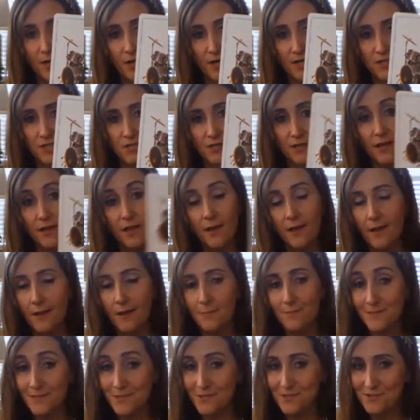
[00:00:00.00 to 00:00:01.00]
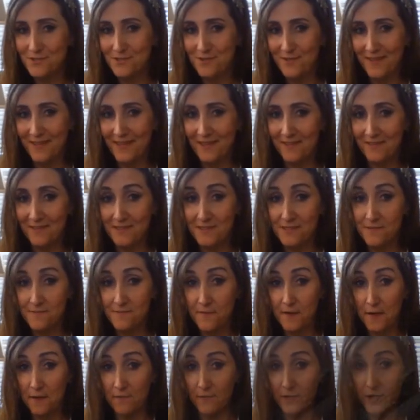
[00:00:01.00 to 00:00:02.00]
percussion. Mr. Thielen's
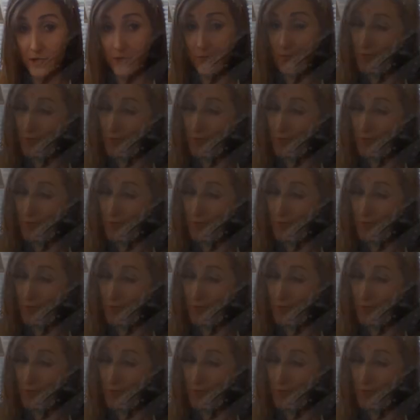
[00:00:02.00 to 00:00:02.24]
favorite,